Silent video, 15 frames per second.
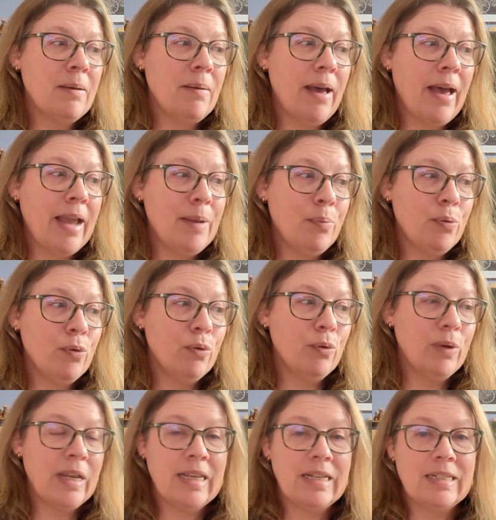April
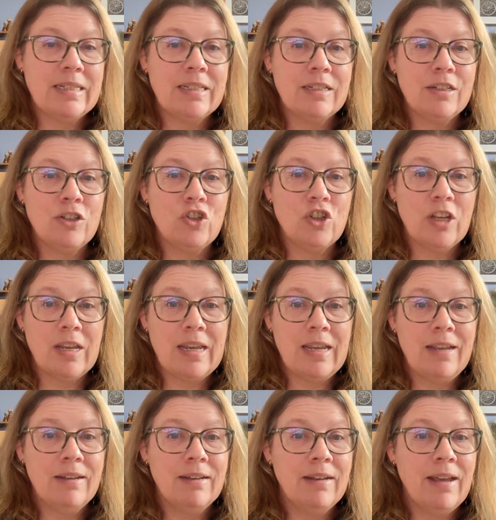is
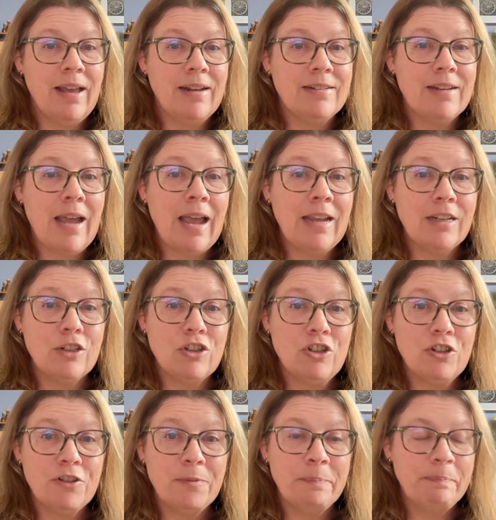G and
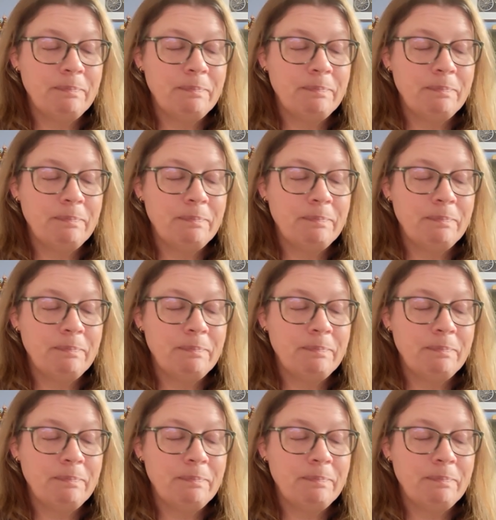H.